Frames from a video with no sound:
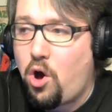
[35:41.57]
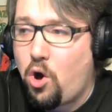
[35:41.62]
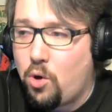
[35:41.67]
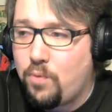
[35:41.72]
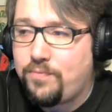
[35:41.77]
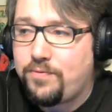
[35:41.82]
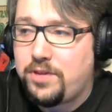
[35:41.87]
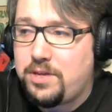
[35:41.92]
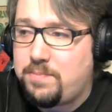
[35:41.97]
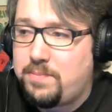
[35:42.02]

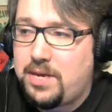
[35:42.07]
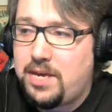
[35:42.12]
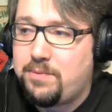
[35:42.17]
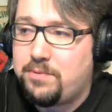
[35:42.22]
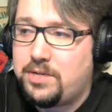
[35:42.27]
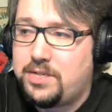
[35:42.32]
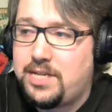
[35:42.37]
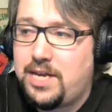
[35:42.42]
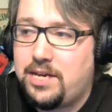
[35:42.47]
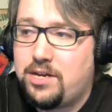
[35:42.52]
hopefully be
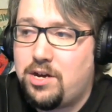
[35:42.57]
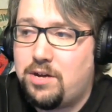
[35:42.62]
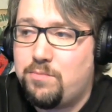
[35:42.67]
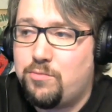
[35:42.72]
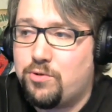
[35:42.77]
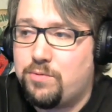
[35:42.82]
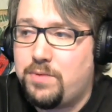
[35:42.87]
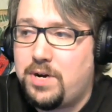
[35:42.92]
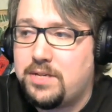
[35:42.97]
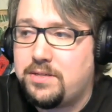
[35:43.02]
able to take on
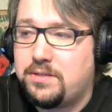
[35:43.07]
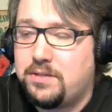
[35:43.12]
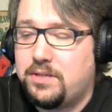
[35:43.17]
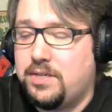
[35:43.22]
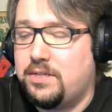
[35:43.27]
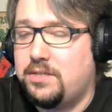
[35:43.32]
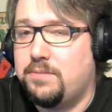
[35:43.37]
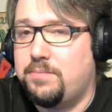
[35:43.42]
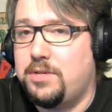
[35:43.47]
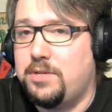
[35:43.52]
more
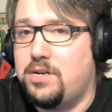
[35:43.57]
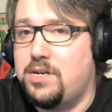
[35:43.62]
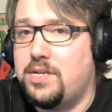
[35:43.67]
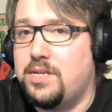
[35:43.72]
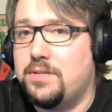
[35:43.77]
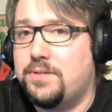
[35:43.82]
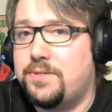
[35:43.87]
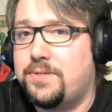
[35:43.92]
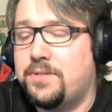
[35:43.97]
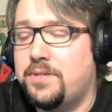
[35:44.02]
wrestling, to be
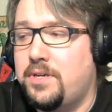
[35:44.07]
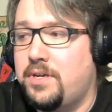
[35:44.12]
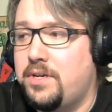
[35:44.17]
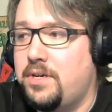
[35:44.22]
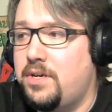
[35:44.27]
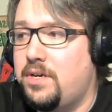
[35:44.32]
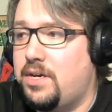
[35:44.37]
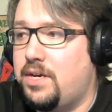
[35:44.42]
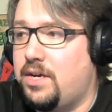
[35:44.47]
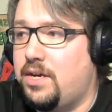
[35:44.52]
honest.
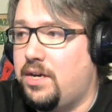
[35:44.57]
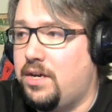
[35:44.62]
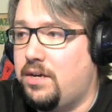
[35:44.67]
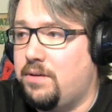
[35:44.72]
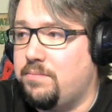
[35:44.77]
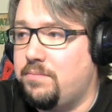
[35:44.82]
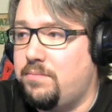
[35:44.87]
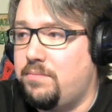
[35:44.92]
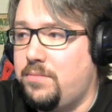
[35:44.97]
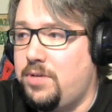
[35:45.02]

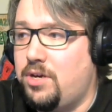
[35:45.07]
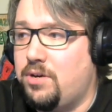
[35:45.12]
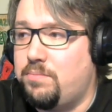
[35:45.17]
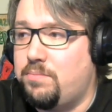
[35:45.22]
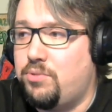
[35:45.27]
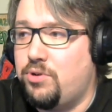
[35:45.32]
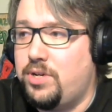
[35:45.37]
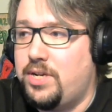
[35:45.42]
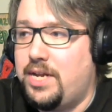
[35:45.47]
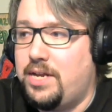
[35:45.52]
Um, you know,
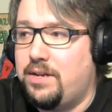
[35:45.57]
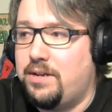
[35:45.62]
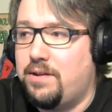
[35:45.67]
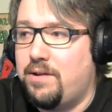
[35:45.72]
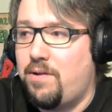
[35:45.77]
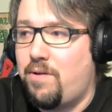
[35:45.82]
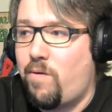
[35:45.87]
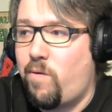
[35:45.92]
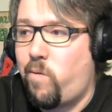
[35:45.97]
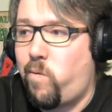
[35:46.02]
putting...
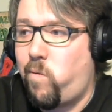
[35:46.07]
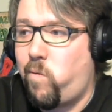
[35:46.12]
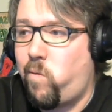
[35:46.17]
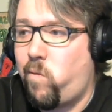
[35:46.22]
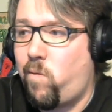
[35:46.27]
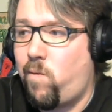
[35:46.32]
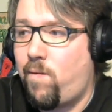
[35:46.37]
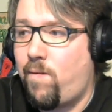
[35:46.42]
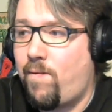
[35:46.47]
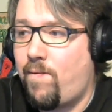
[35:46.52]
I, I know
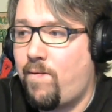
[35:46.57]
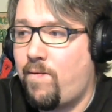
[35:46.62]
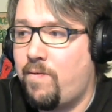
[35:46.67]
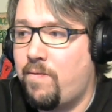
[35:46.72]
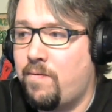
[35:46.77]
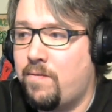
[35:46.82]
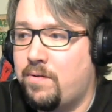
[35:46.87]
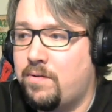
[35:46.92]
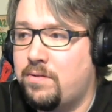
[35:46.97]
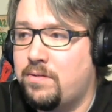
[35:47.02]
when we
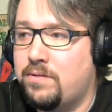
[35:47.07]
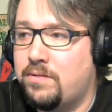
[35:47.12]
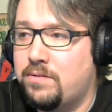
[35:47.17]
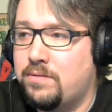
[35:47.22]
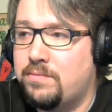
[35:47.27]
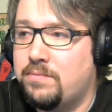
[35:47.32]
started Sorg,